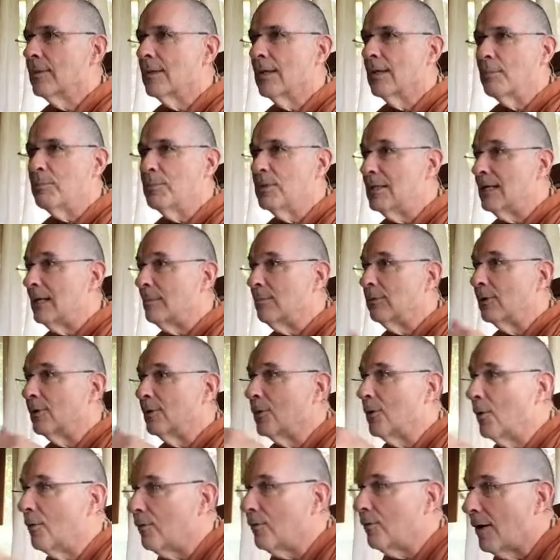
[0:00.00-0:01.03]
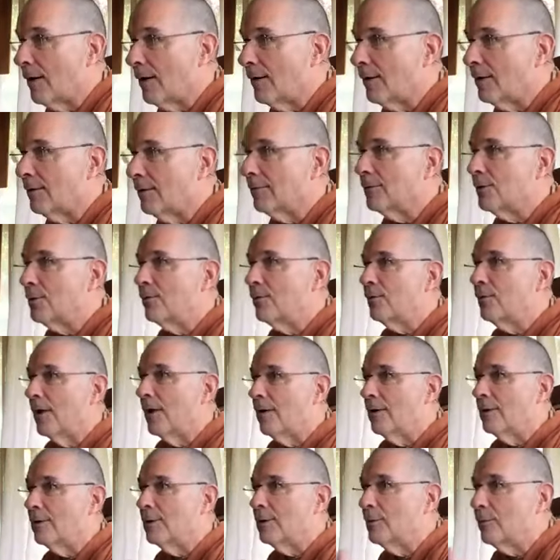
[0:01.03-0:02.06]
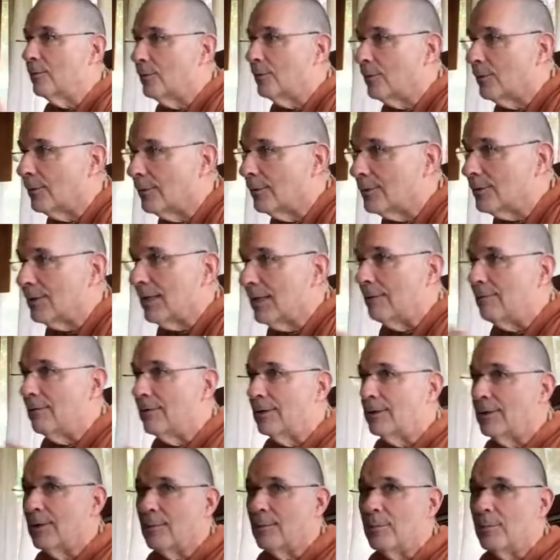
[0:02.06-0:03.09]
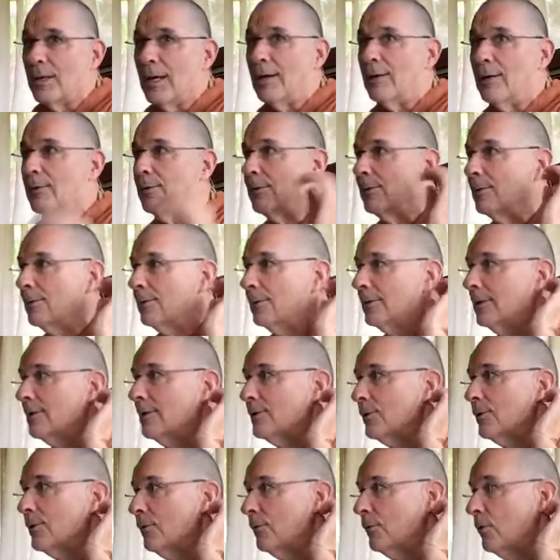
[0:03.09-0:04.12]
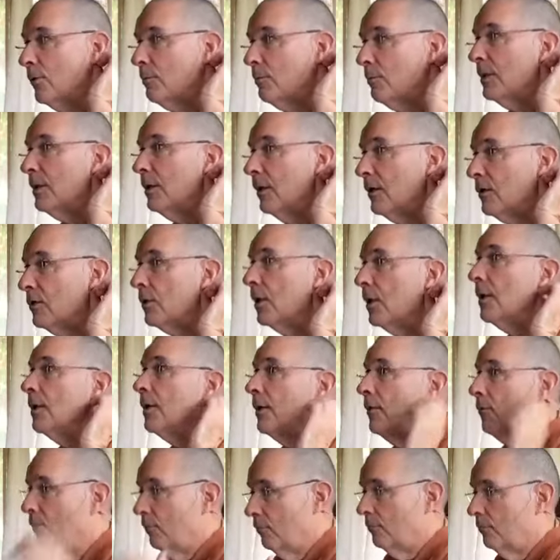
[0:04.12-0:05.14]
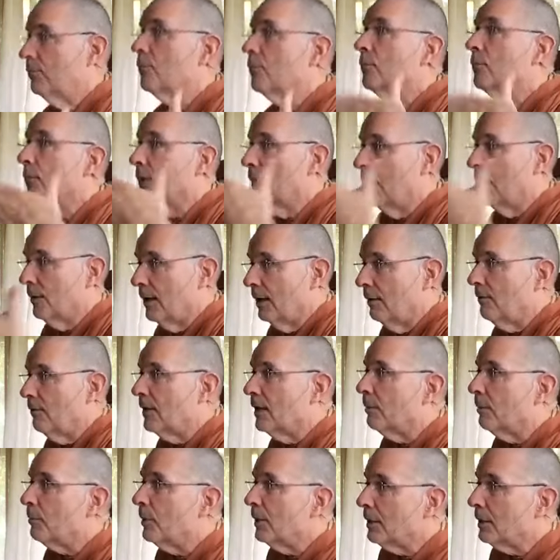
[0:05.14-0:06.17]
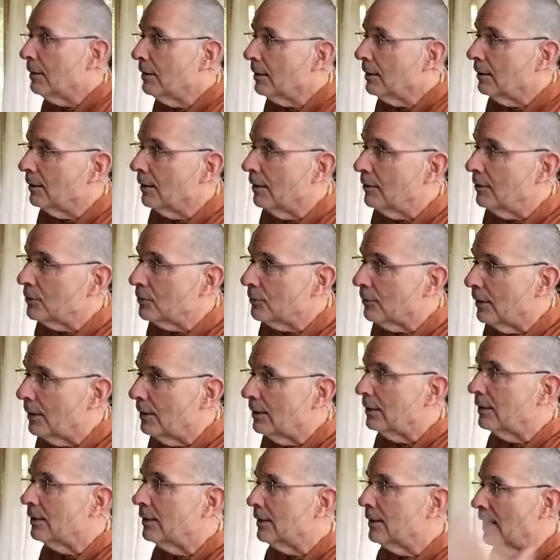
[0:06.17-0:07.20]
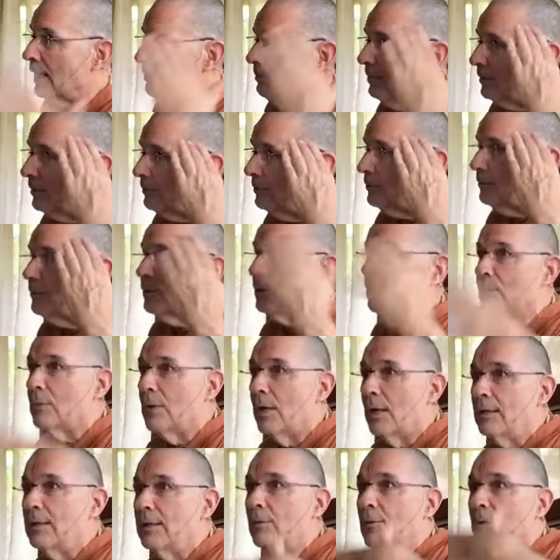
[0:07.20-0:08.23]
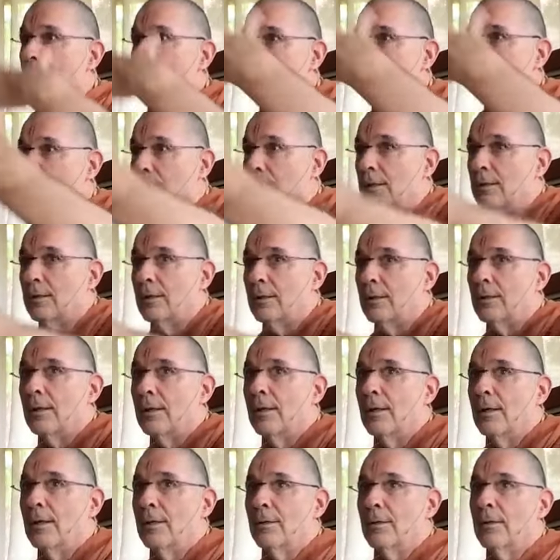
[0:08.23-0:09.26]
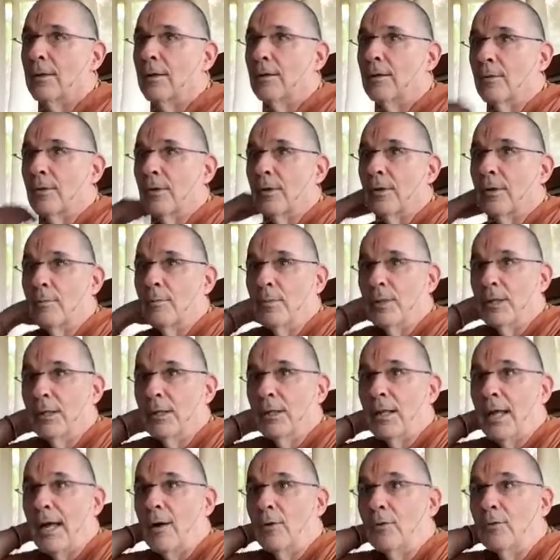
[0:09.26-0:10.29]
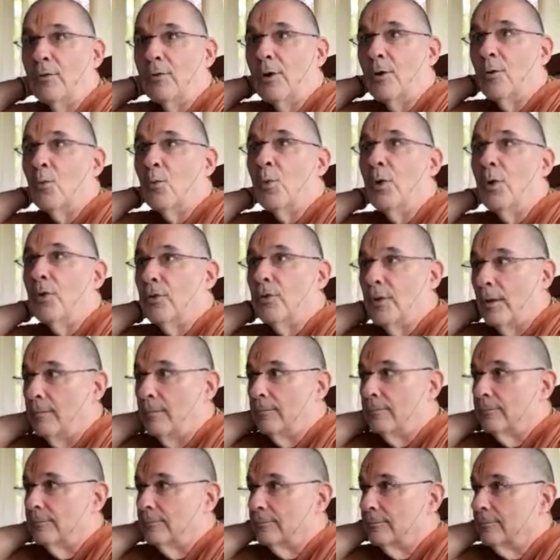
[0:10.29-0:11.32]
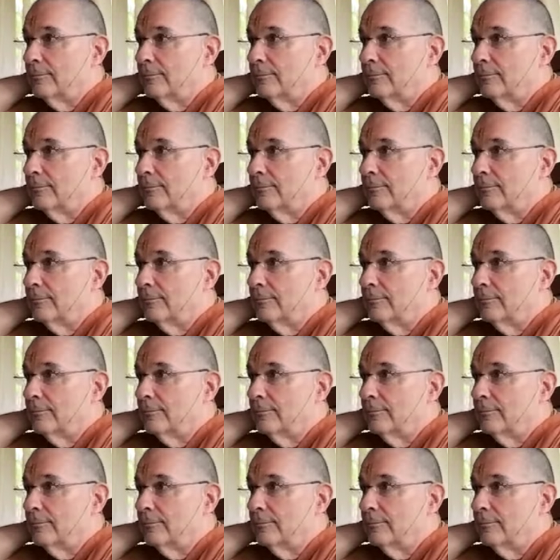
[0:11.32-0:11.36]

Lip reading: not being able to go too far into the forest and having to come back early and so forth, because they were having a picnic lunch, right? It came in Krishna's mind. They were taking their meal out there with them.